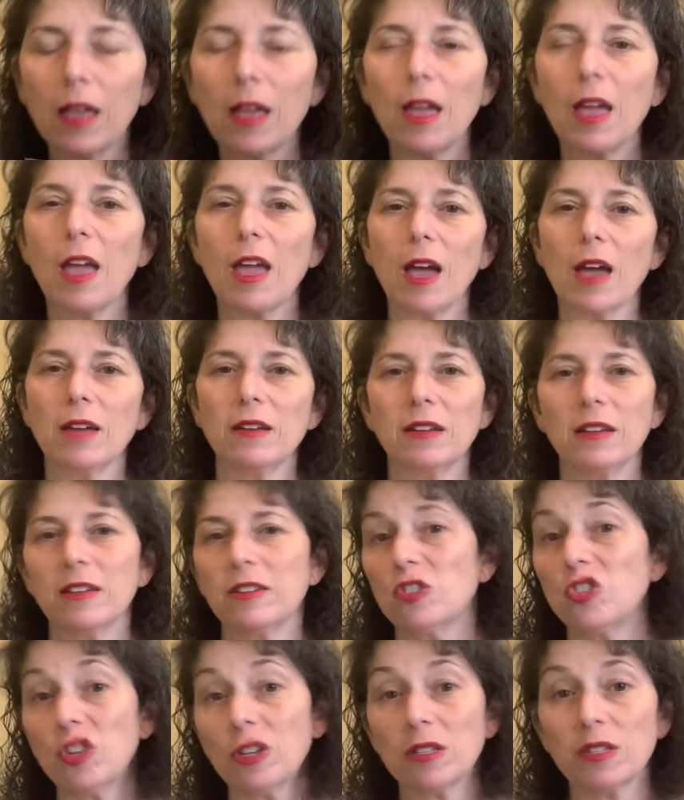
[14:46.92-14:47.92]
And
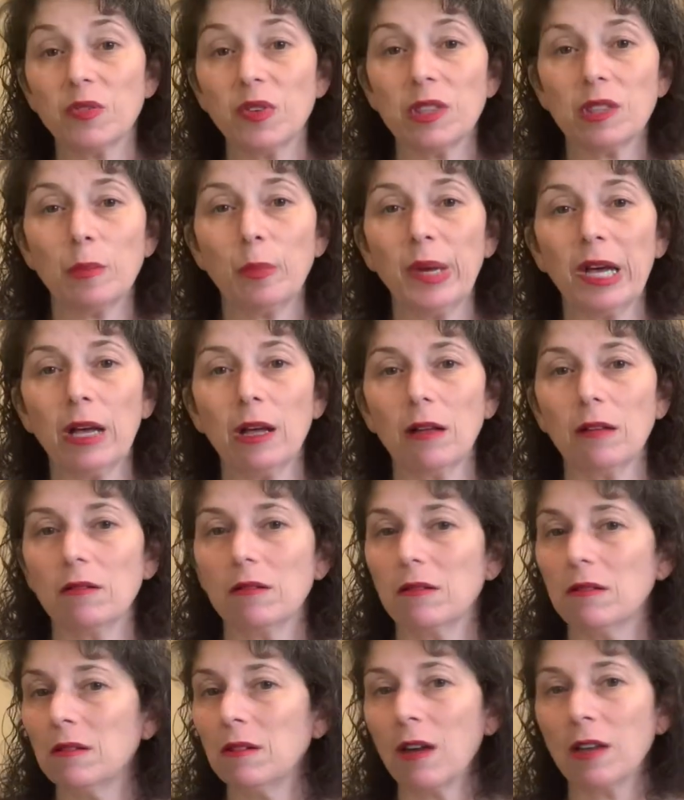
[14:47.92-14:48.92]
it just fit the bill.
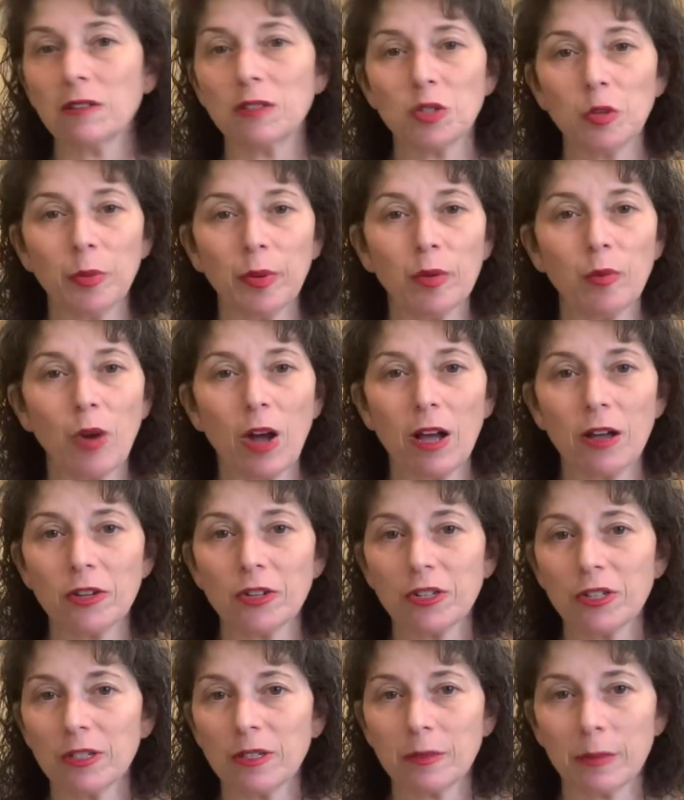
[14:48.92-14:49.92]

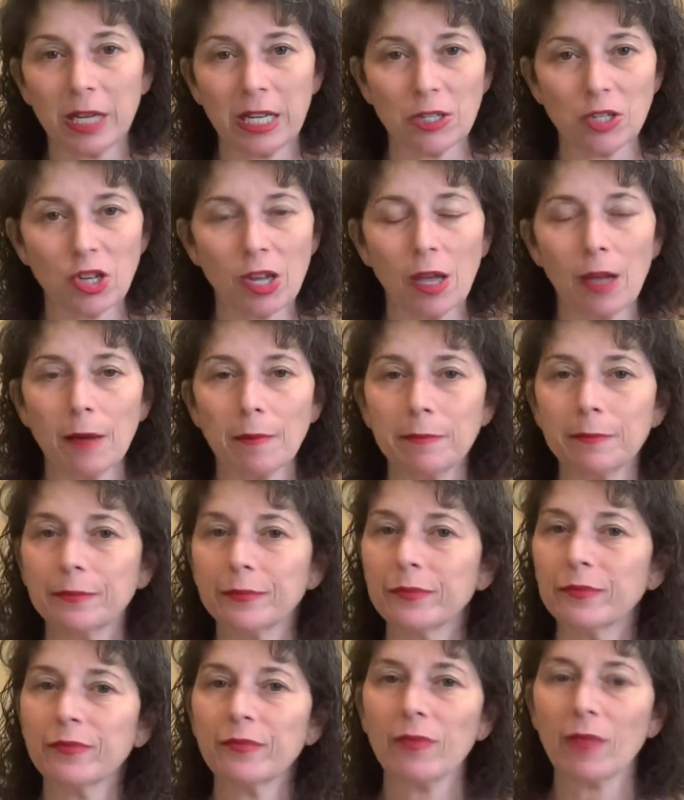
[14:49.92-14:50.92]
Non-superwash is my jam.
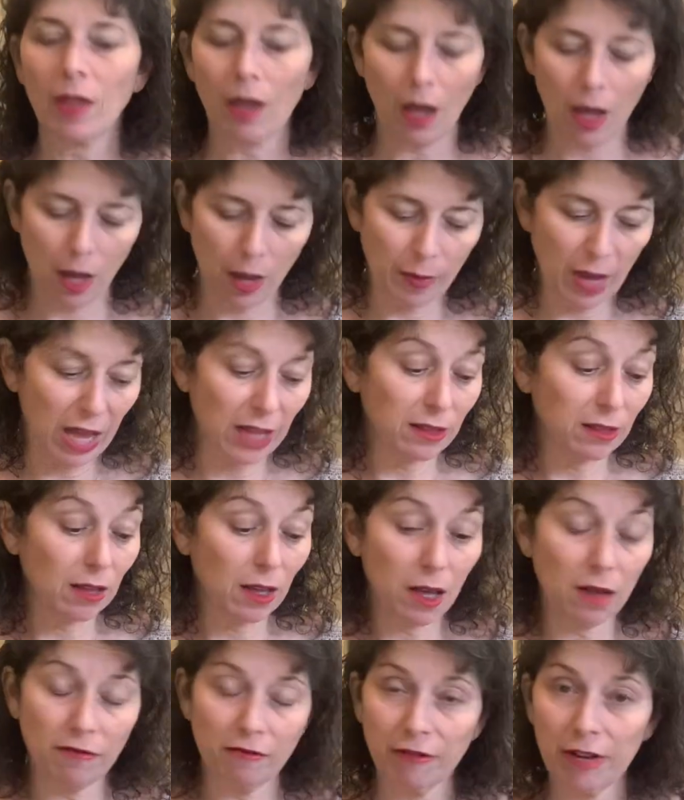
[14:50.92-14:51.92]
I
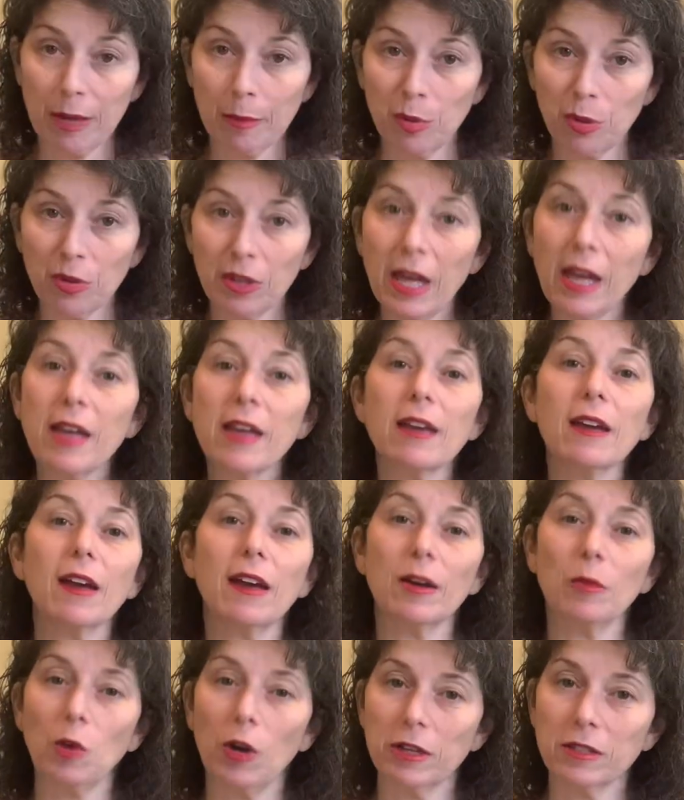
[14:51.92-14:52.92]
love Rambouillet.
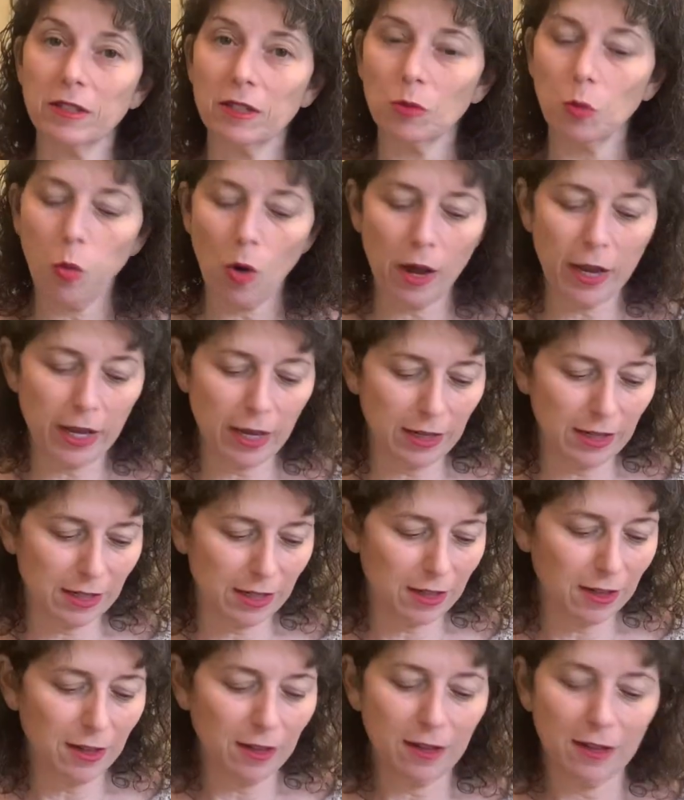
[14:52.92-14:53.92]
I wanted white,
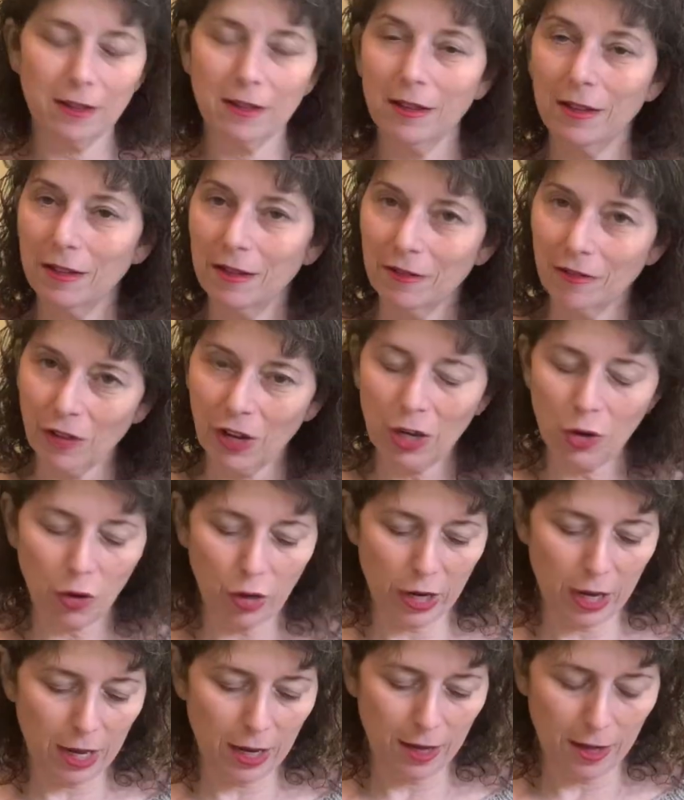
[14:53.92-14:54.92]
needed
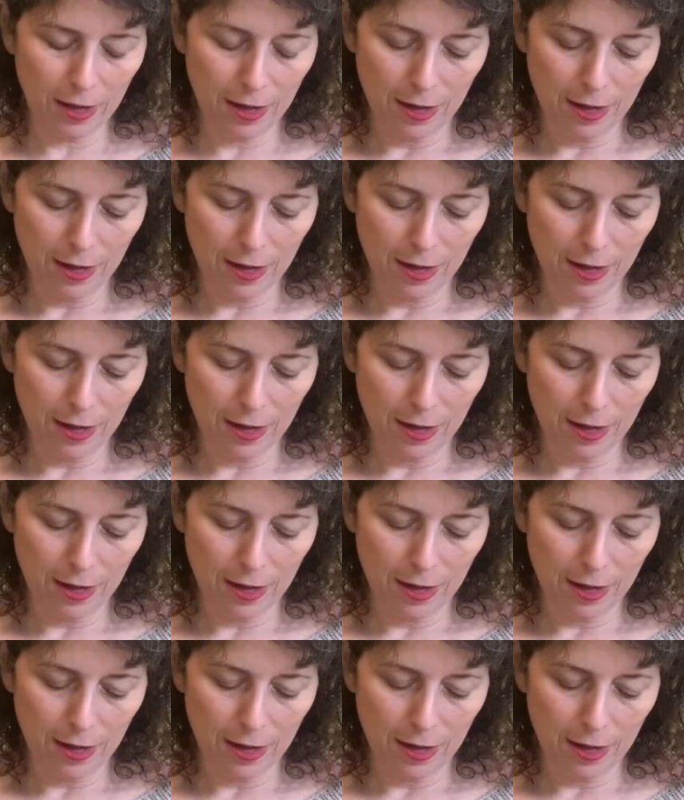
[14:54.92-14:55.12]
fingering.